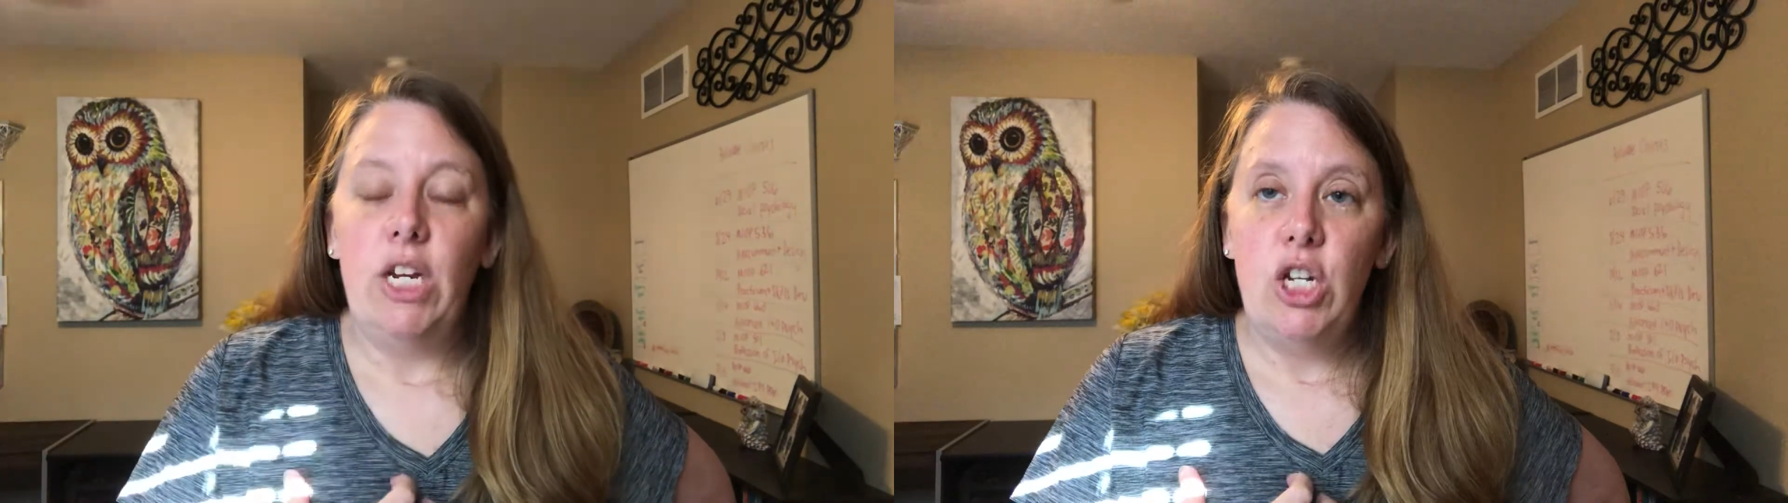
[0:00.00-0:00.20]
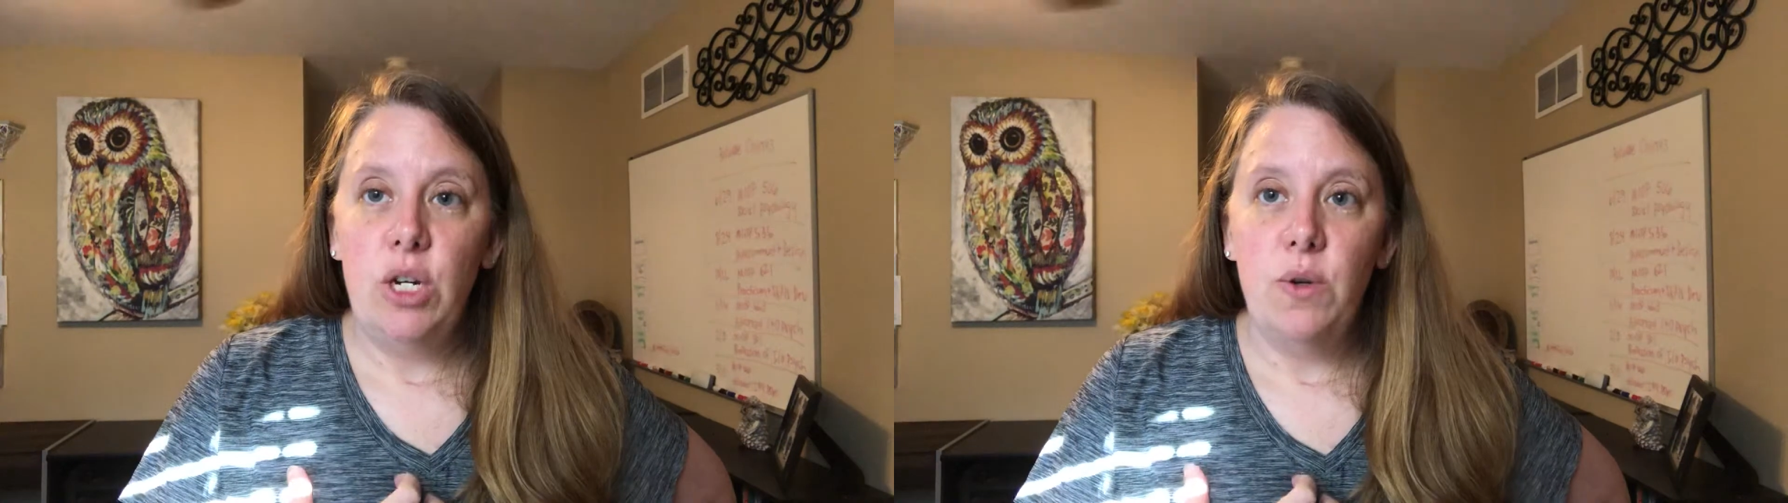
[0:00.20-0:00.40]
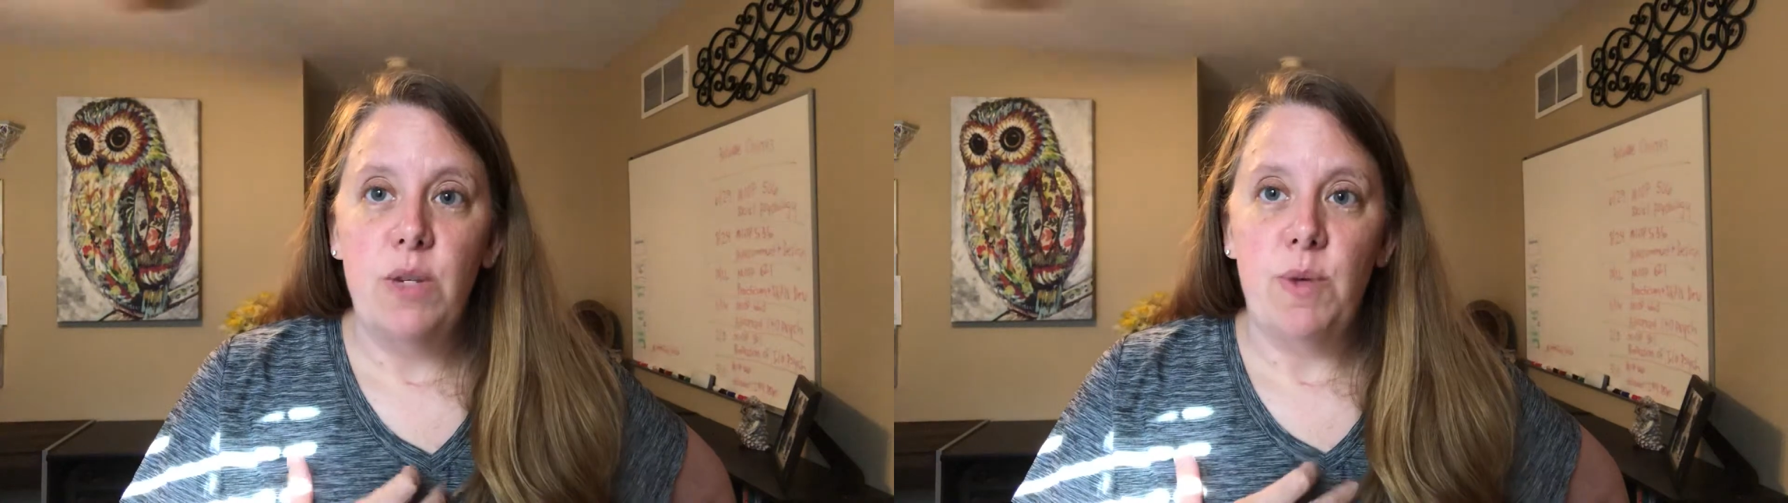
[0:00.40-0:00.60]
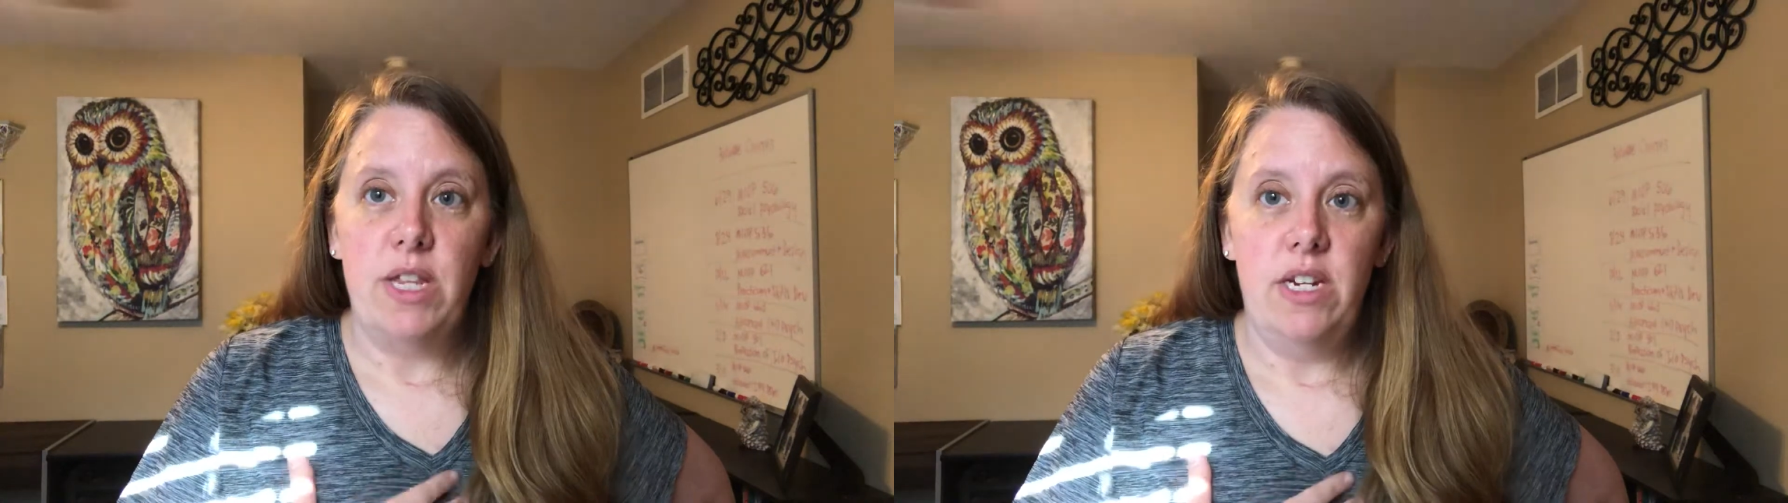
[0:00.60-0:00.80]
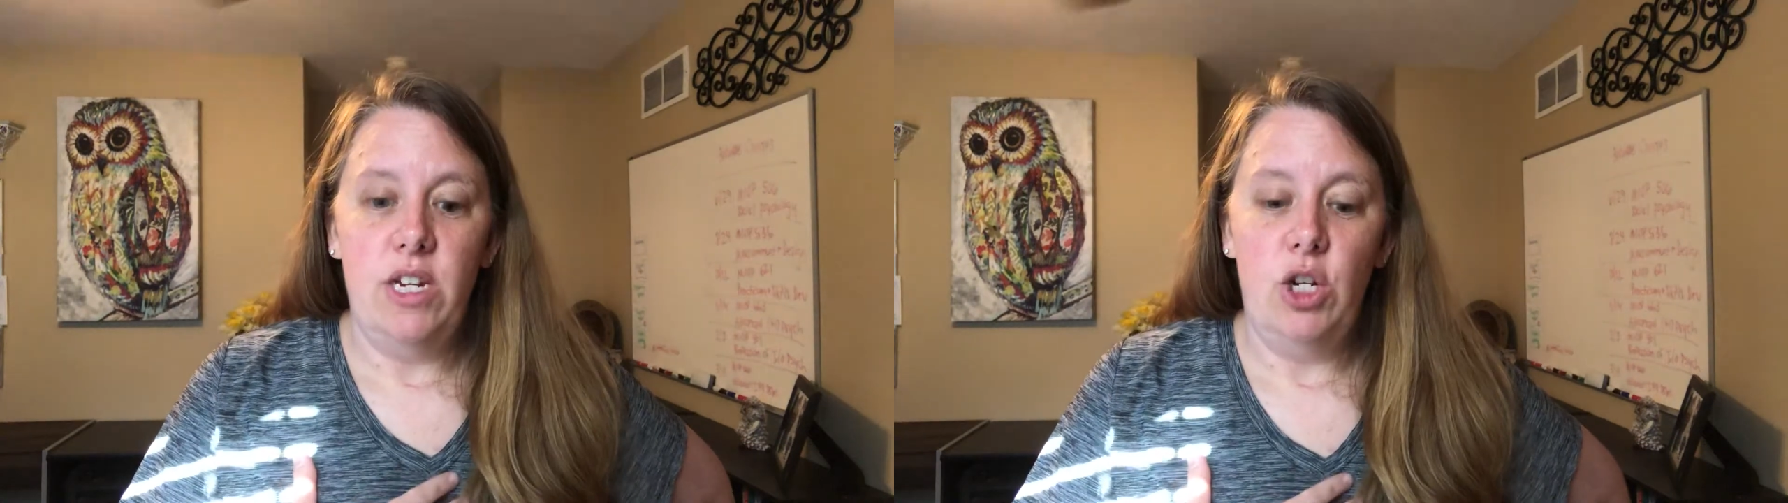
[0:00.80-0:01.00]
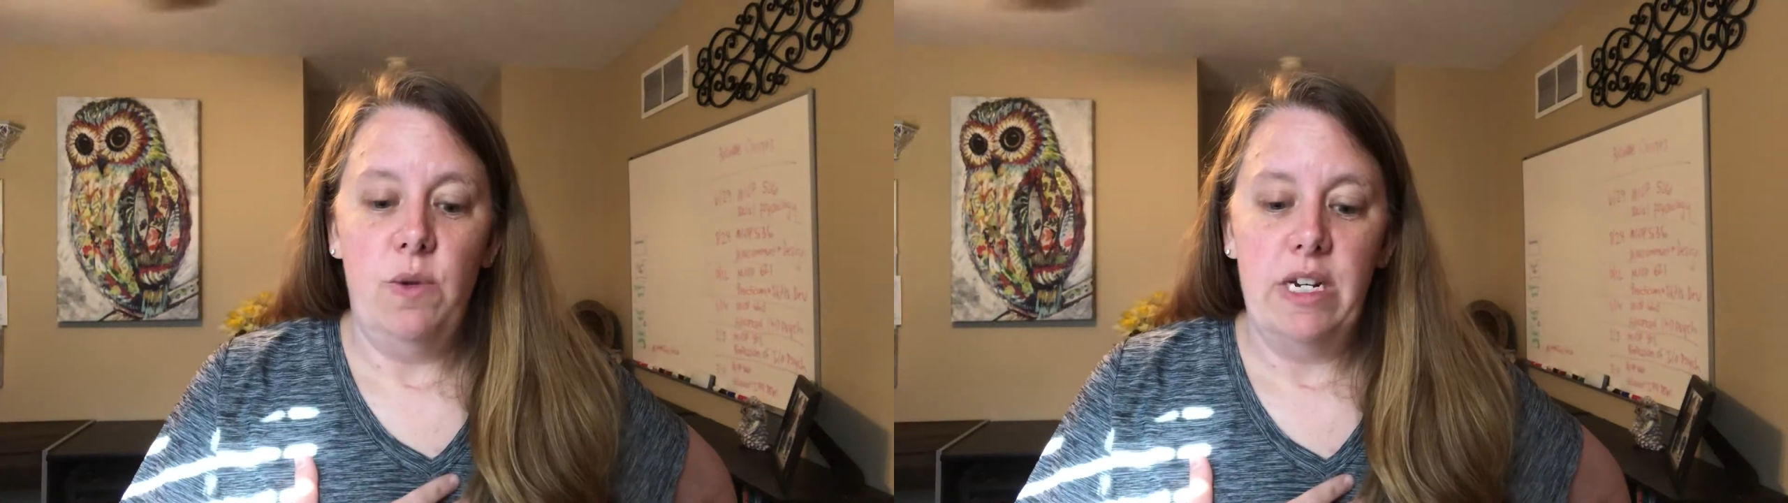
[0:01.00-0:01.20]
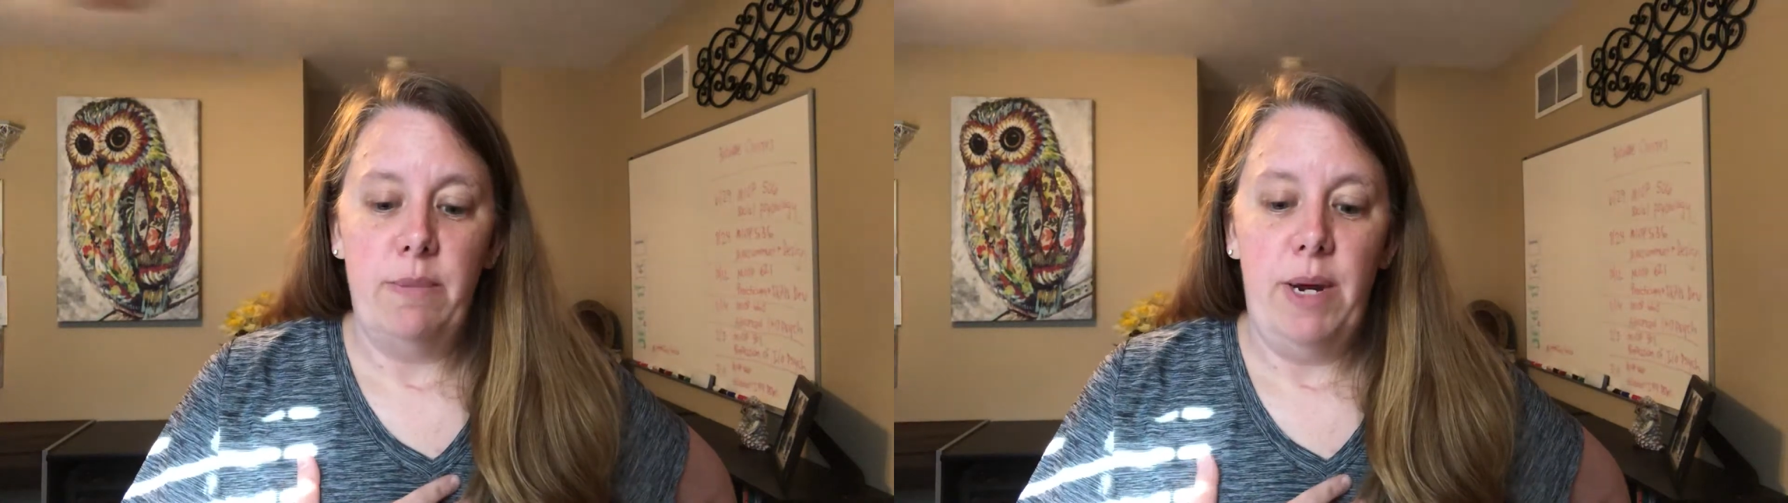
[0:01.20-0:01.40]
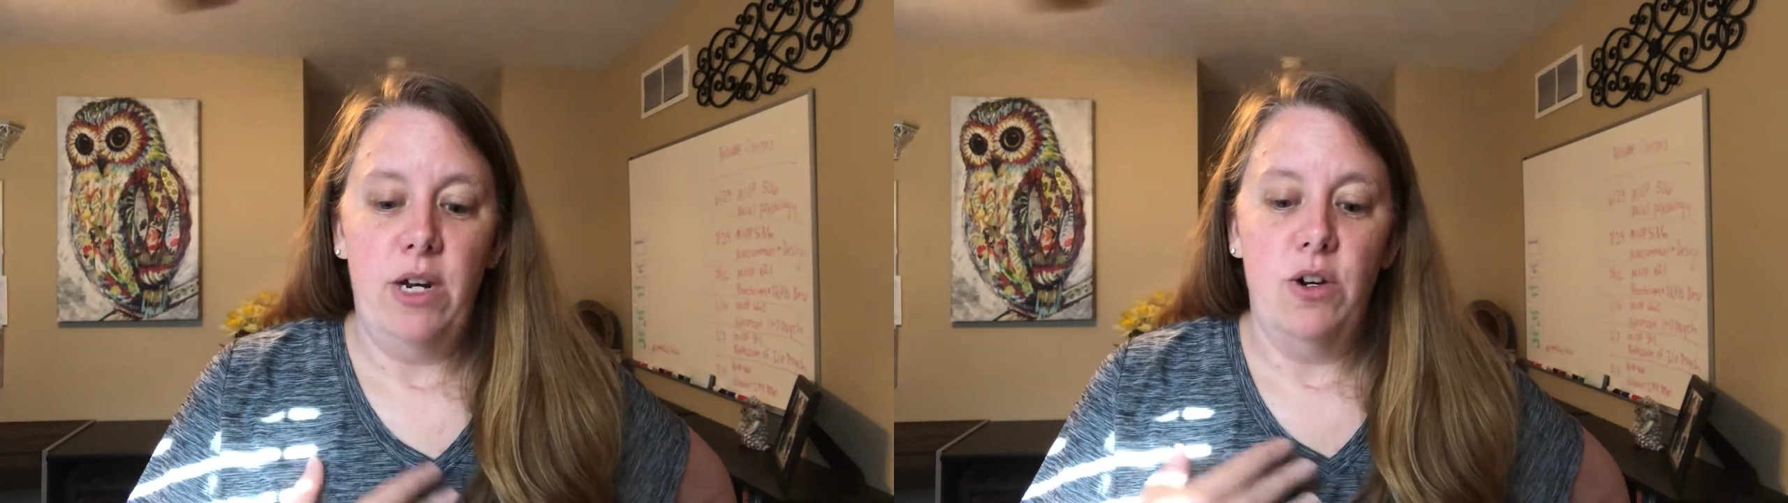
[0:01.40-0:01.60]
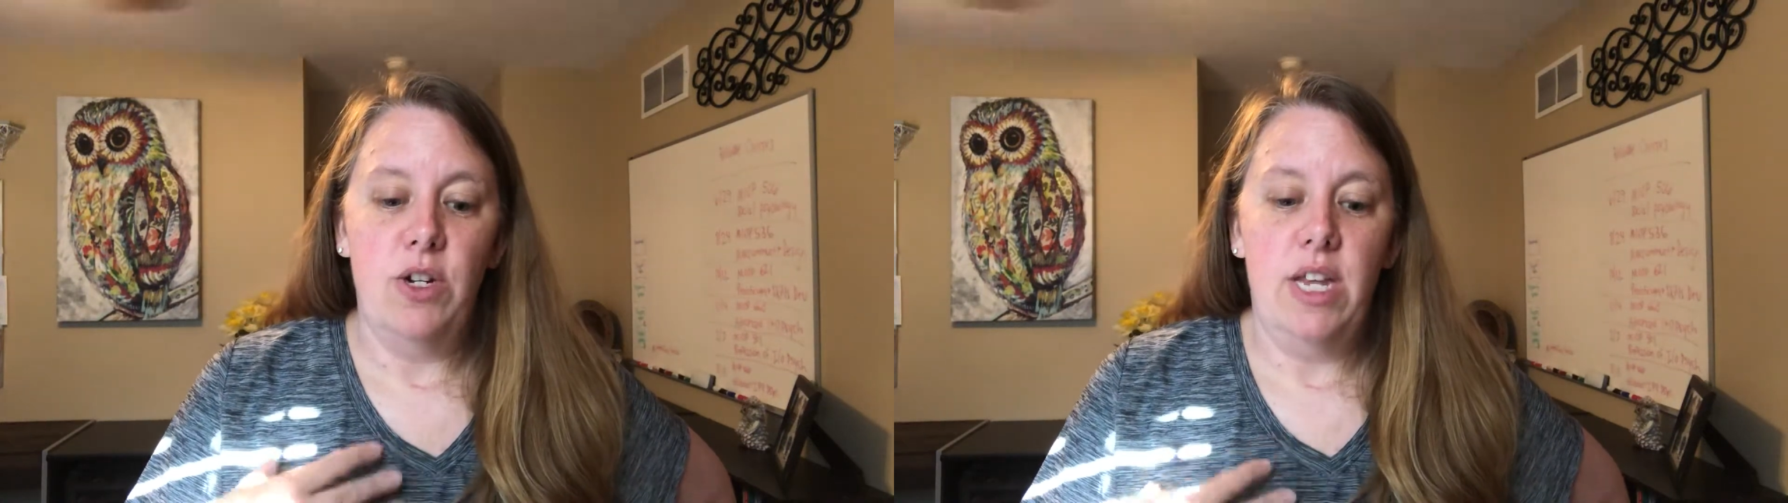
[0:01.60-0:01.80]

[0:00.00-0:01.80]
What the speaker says: do is with the tissue expanders,